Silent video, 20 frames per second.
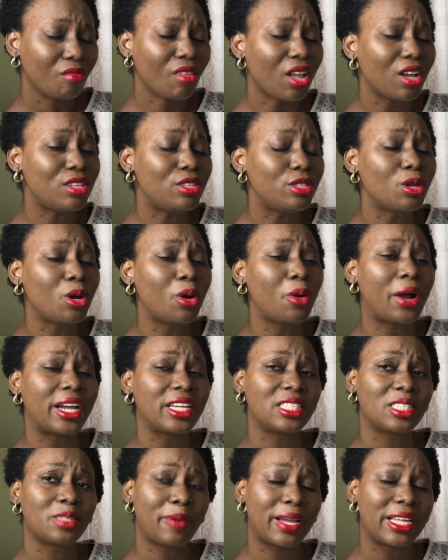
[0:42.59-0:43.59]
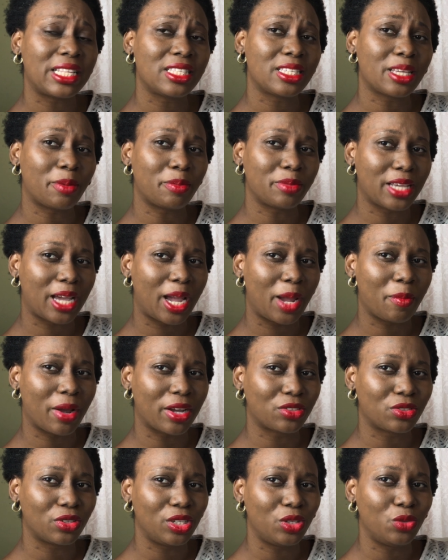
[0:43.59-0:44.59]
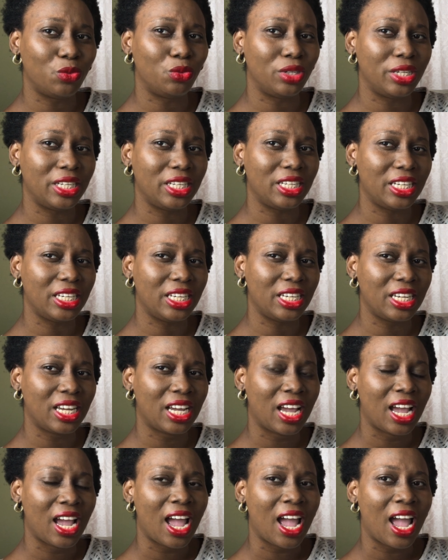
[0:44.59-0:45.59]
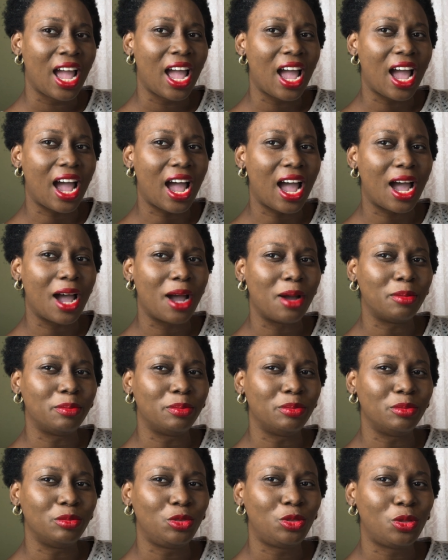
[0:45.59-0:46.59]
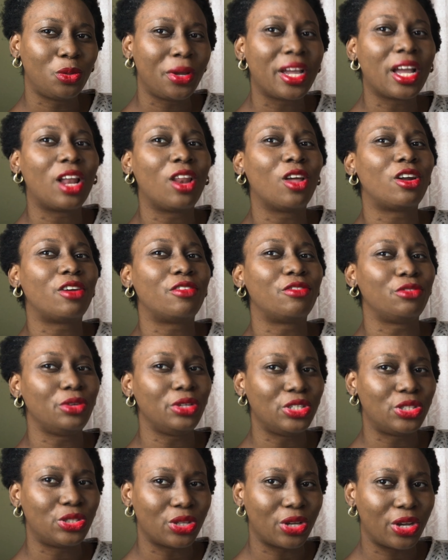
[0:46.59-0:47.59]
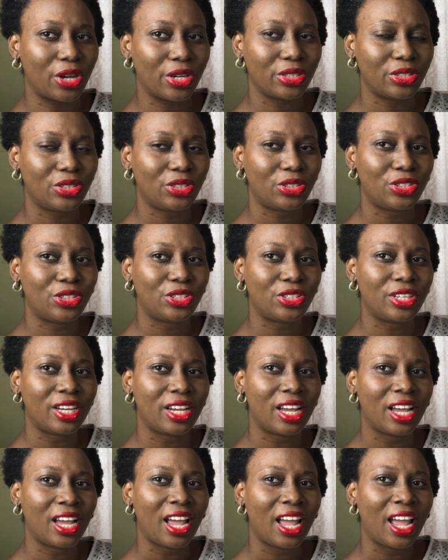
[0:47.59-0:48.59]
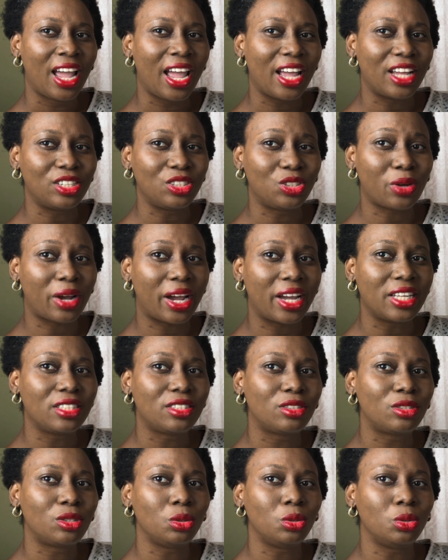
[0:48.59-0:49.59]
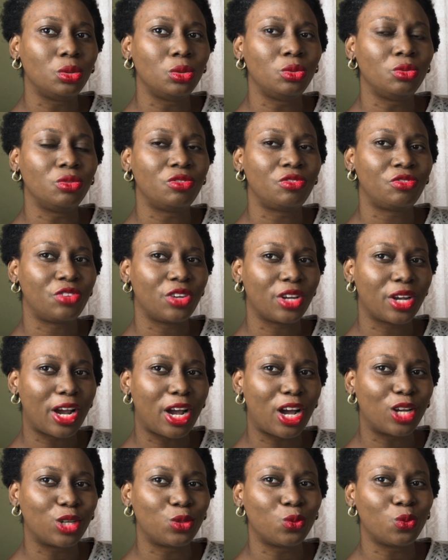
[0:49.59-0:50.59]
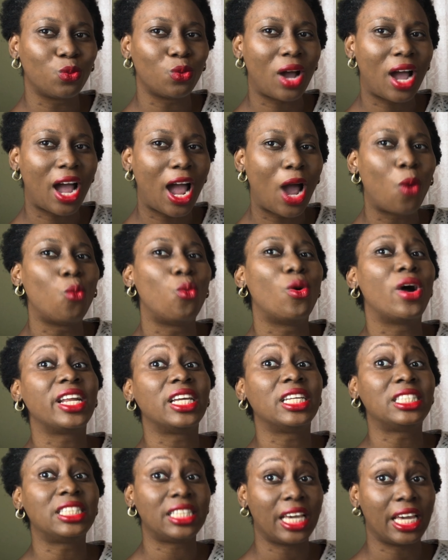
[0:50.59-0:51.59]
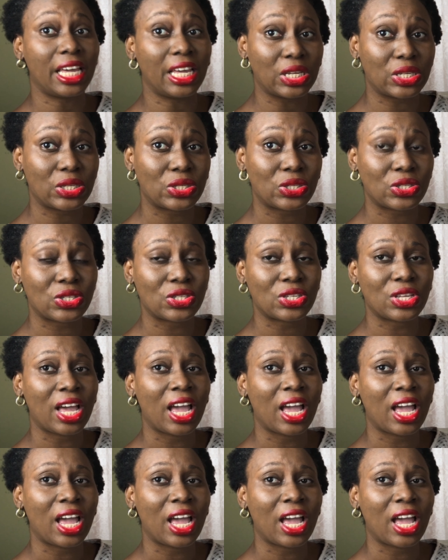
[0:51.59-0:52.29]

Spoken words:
So I spent some time actually really doing a lot of research and trying to figure out what it takes